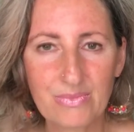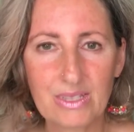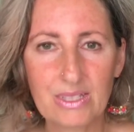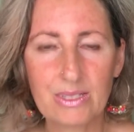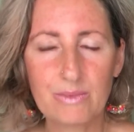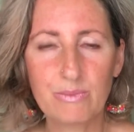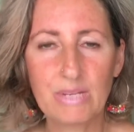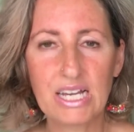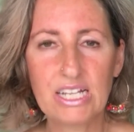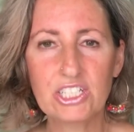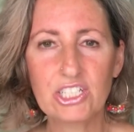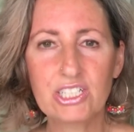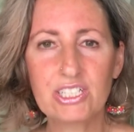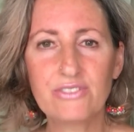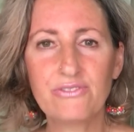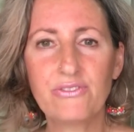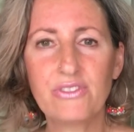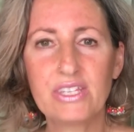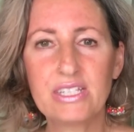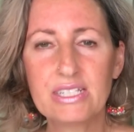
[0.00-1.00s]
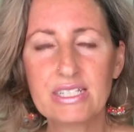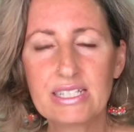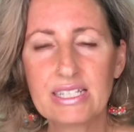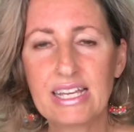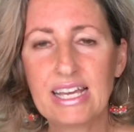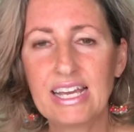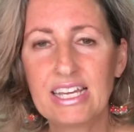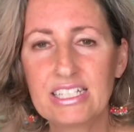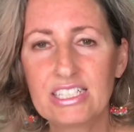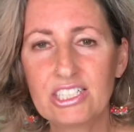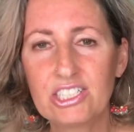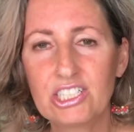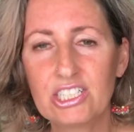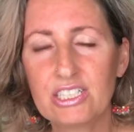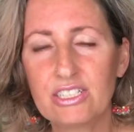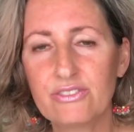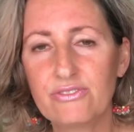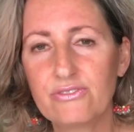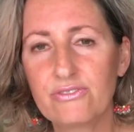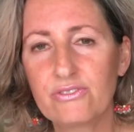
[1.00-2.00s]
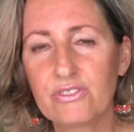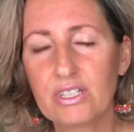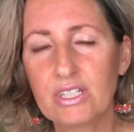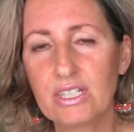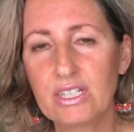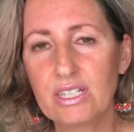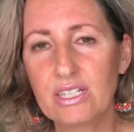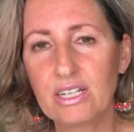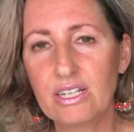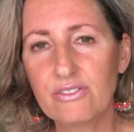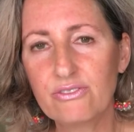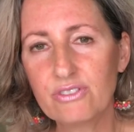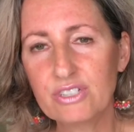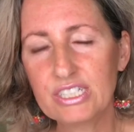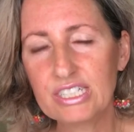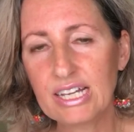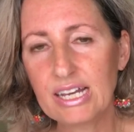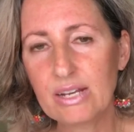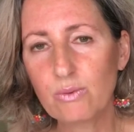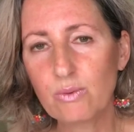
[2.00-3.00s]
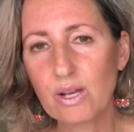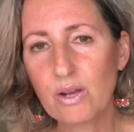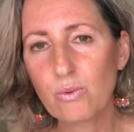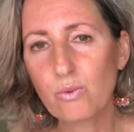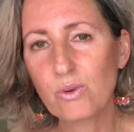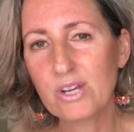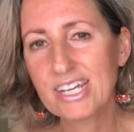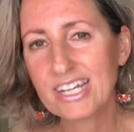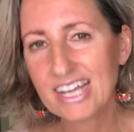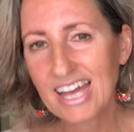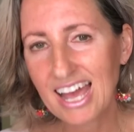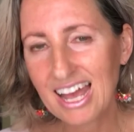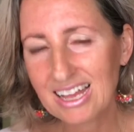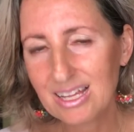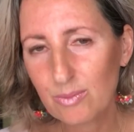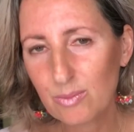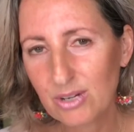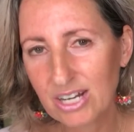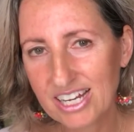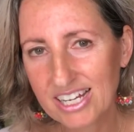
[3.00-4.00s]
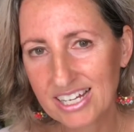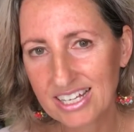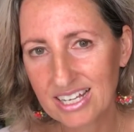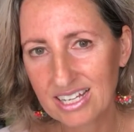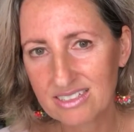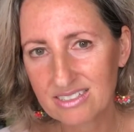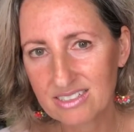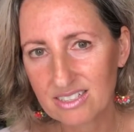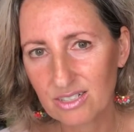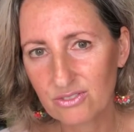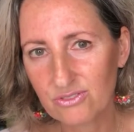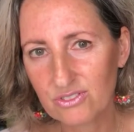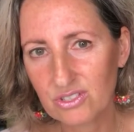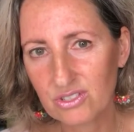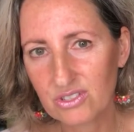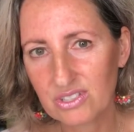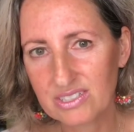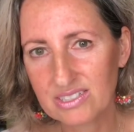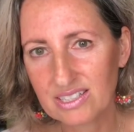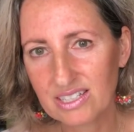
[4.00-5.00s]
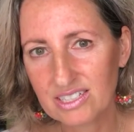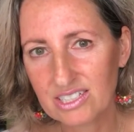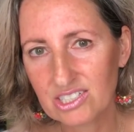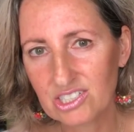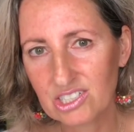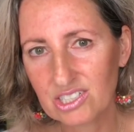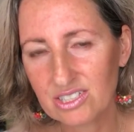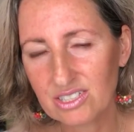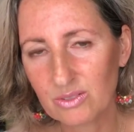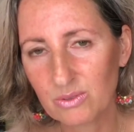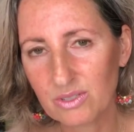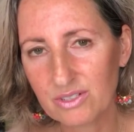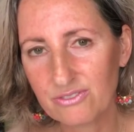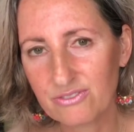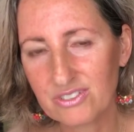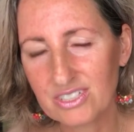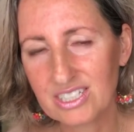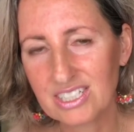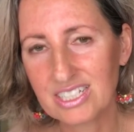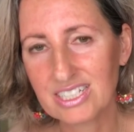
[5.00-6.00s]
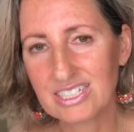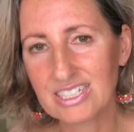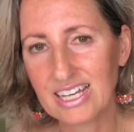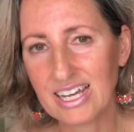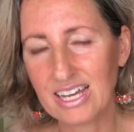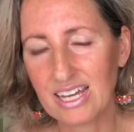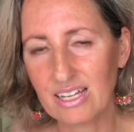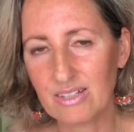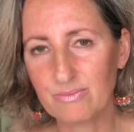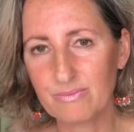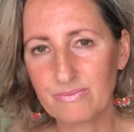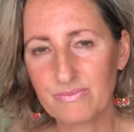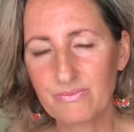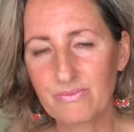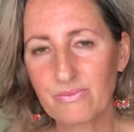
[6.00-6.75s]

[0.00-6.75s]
Imagine if this energy, if every day we're recalibrating ourselves to this energy that we're feeling now,